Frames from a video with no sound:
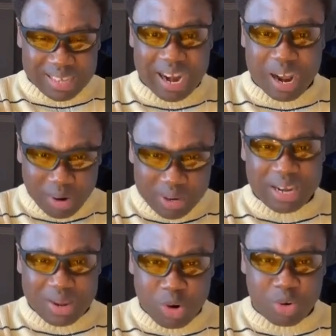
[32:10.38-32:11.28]
Nobody in a
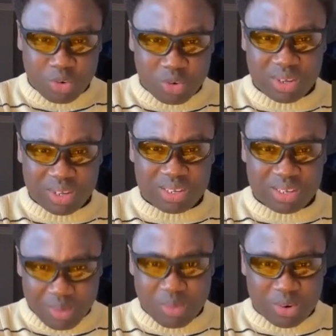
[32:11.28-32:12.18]
modu.
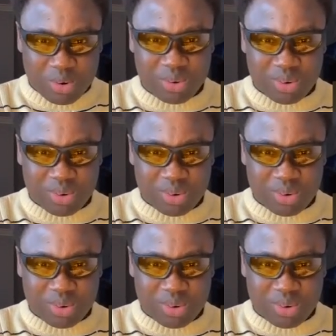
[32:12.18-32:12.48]
Yeah, modu.